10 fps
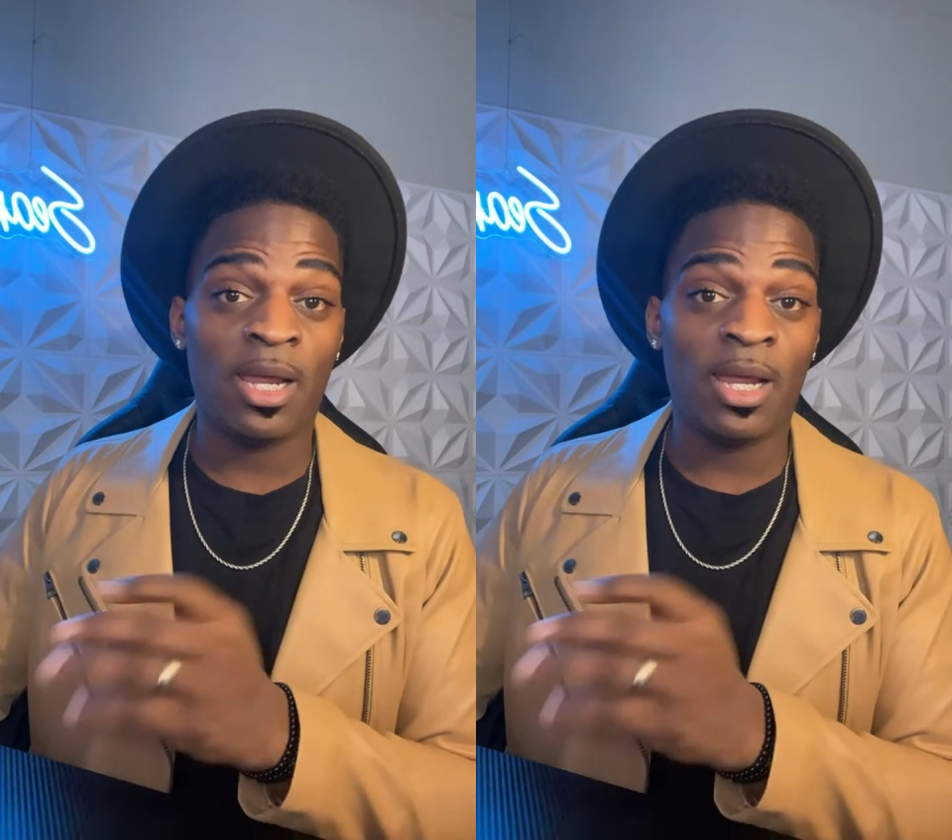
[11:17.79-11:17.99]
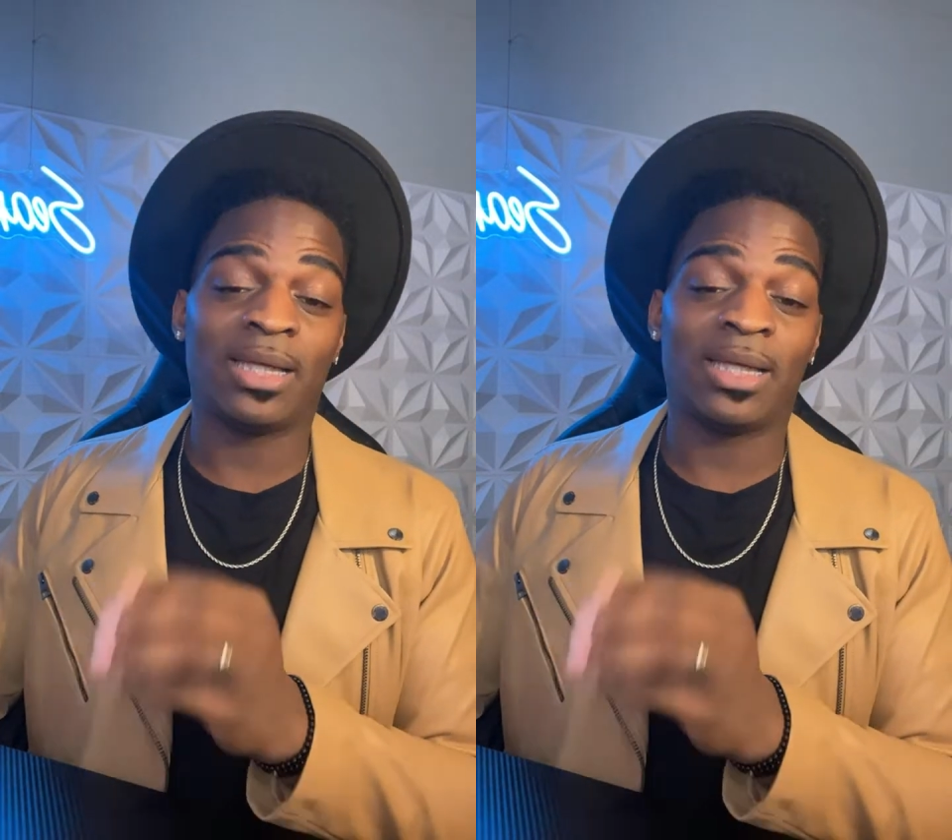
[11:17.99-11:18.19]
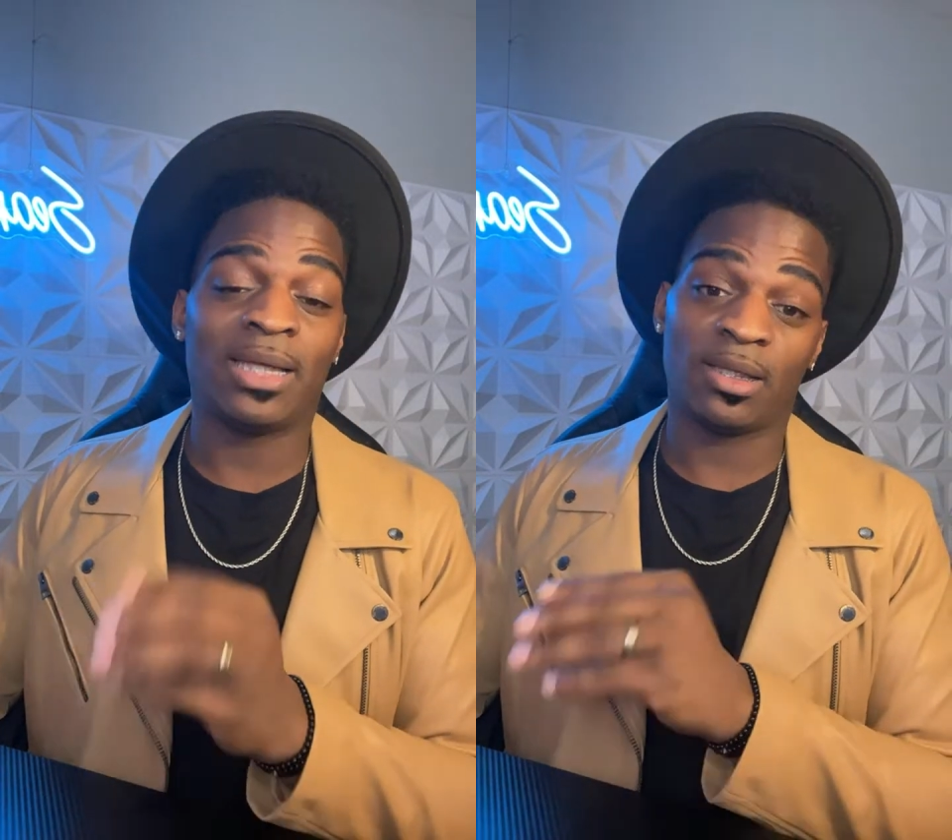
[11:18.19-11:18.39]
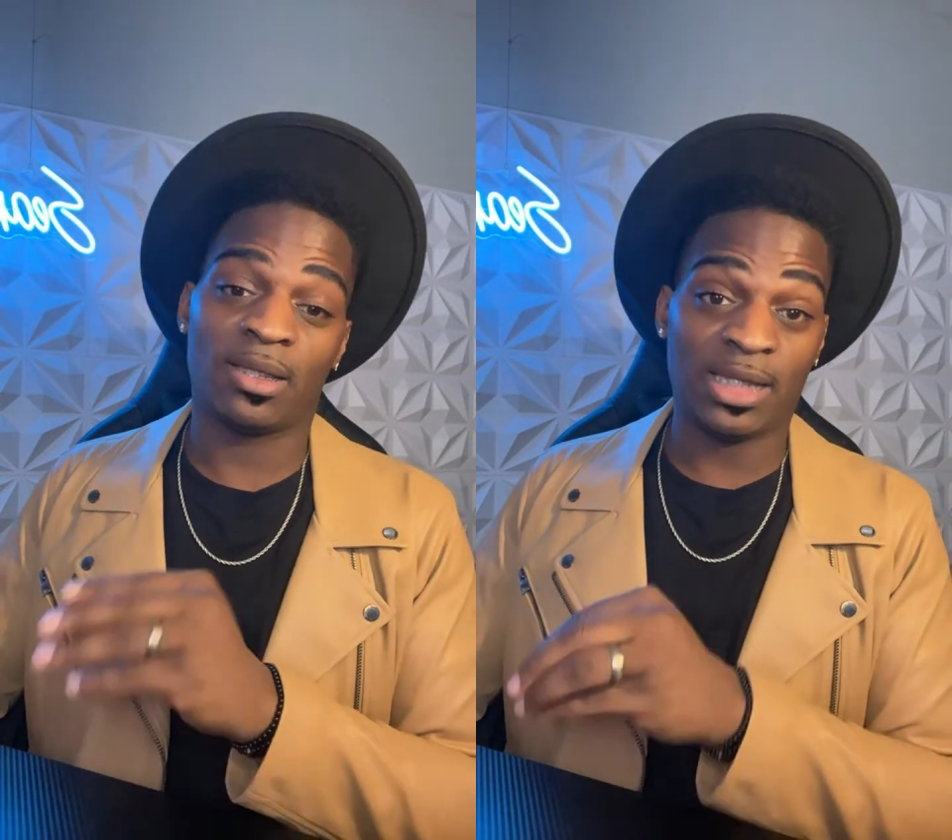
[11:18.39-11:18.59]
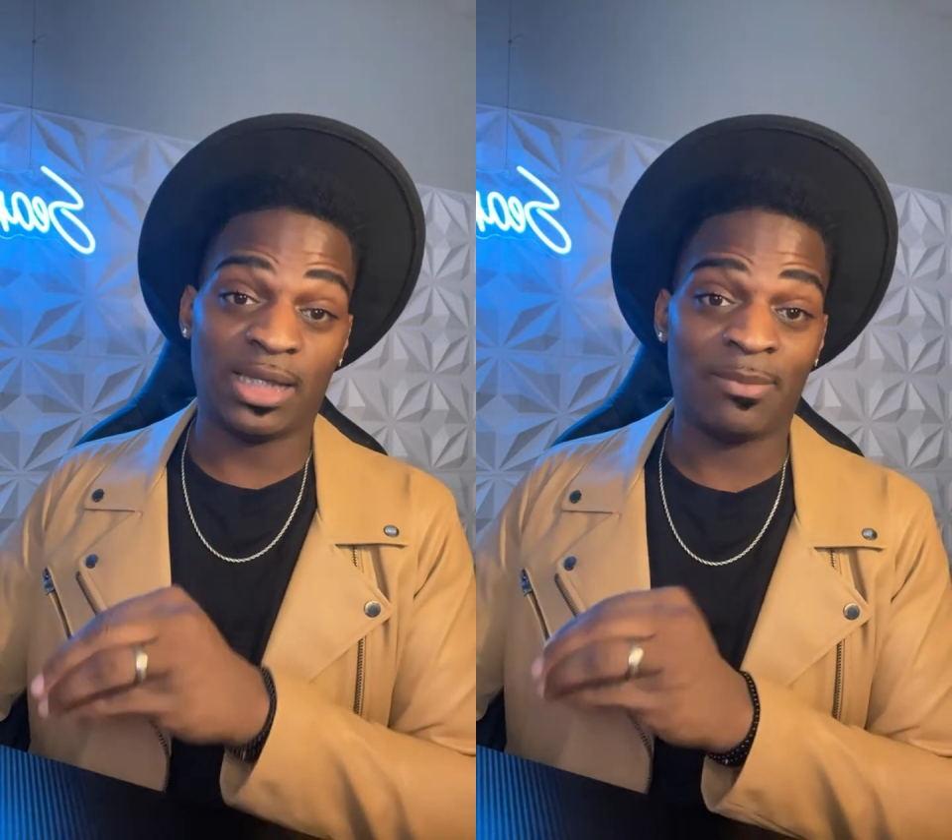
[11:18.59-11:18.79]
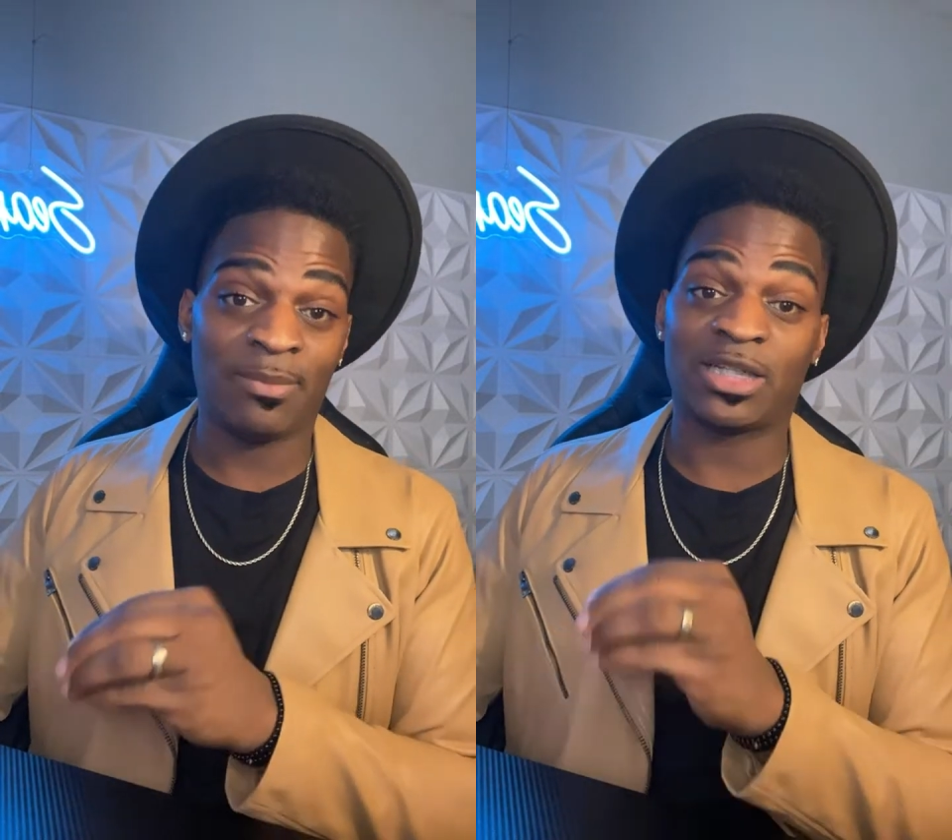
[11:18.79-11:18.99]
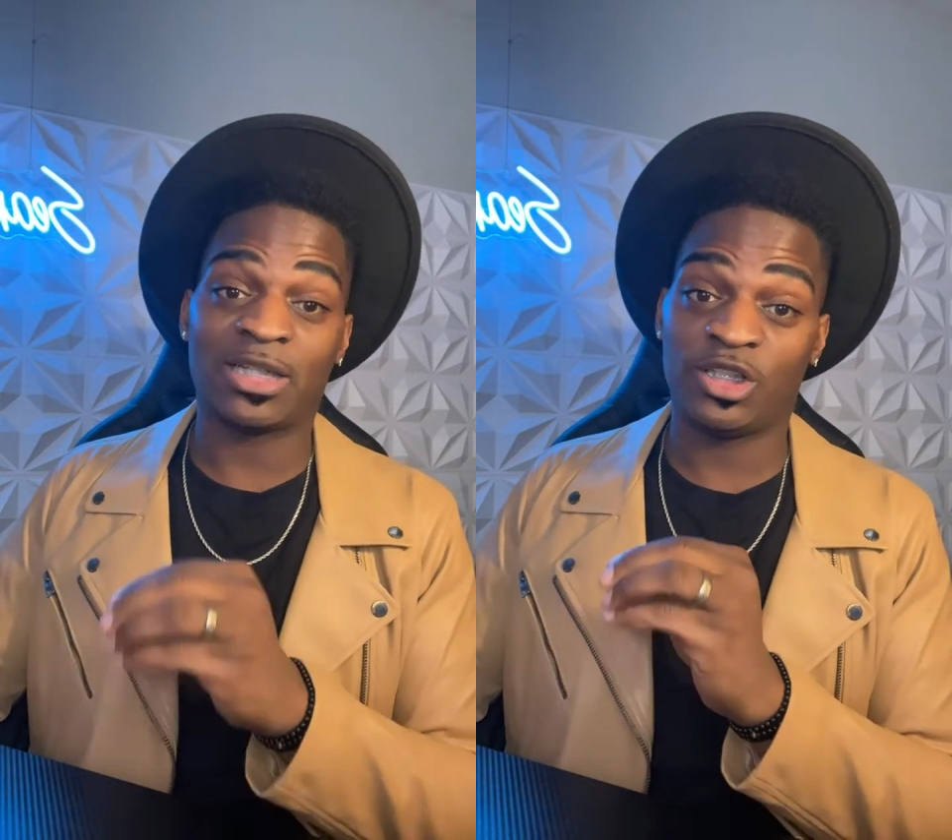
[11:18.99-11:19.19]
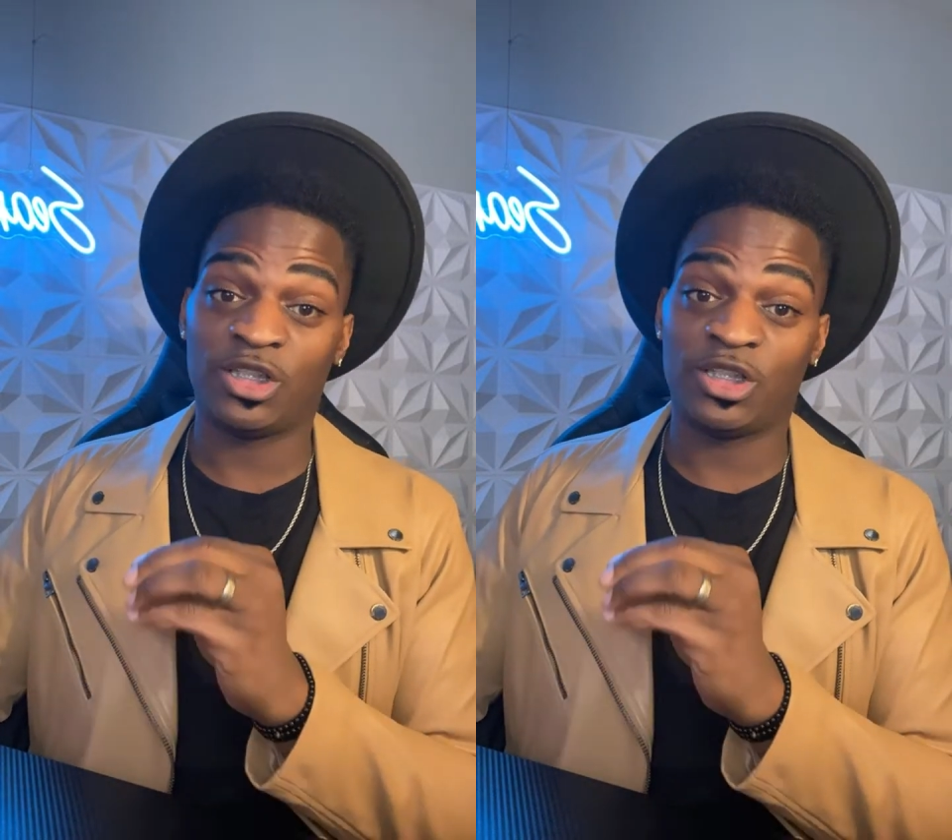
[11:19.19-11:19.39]
into the team as
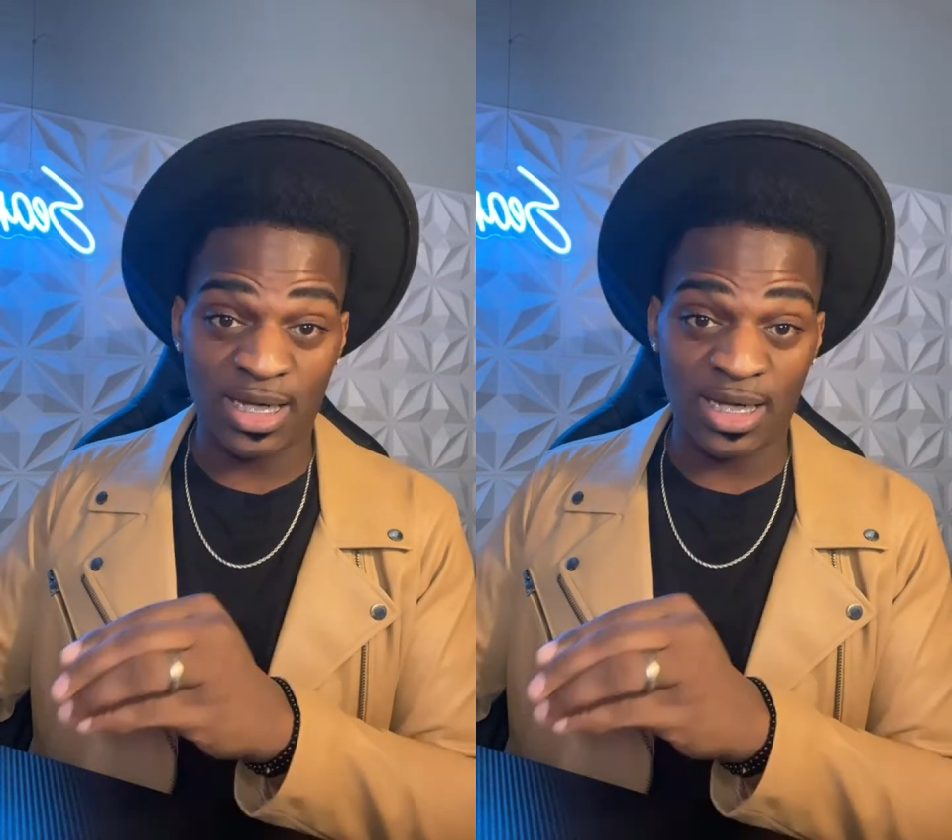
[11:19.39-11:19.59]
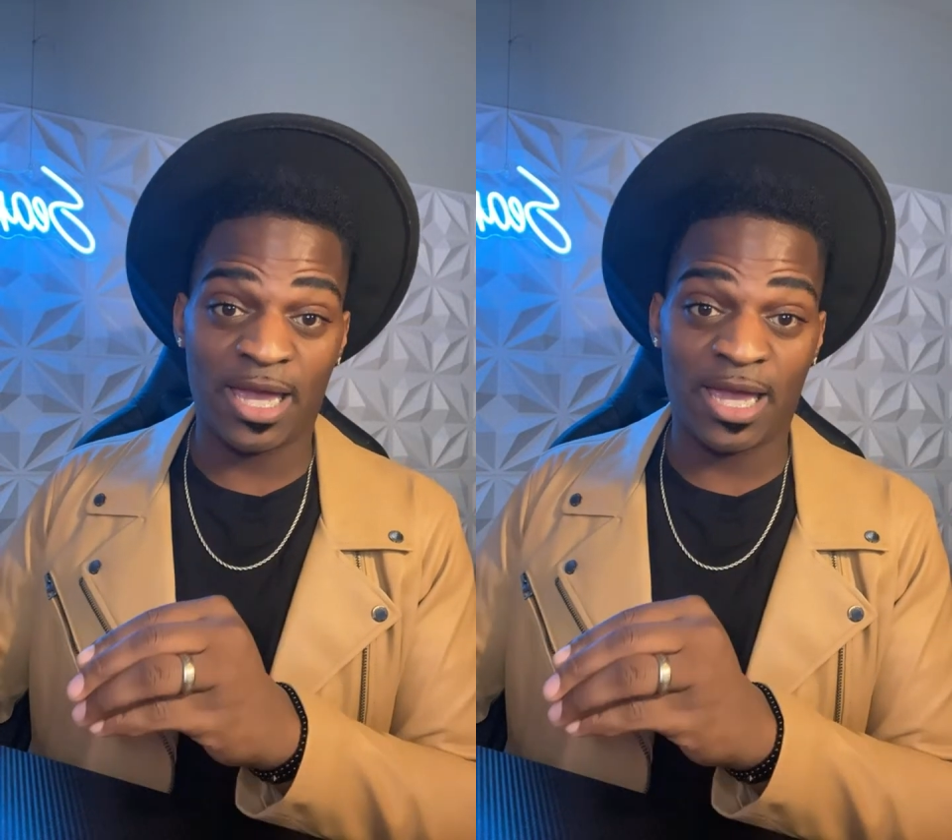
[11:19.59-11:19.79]
she should have.